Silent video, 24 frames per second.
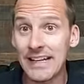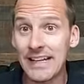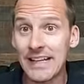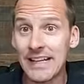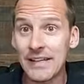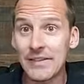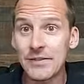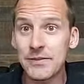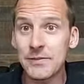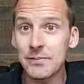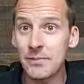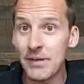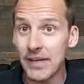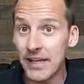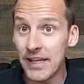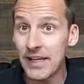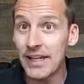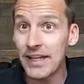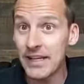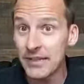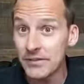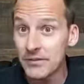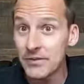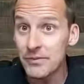It's, it
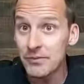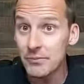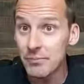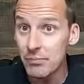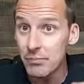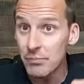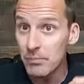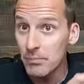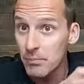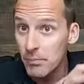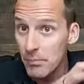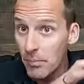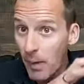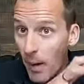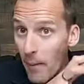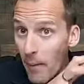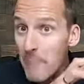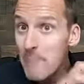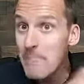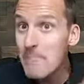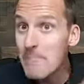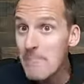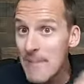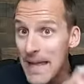is a
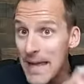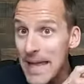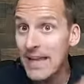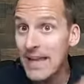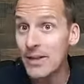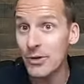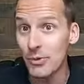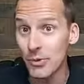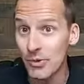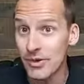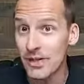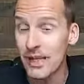manual,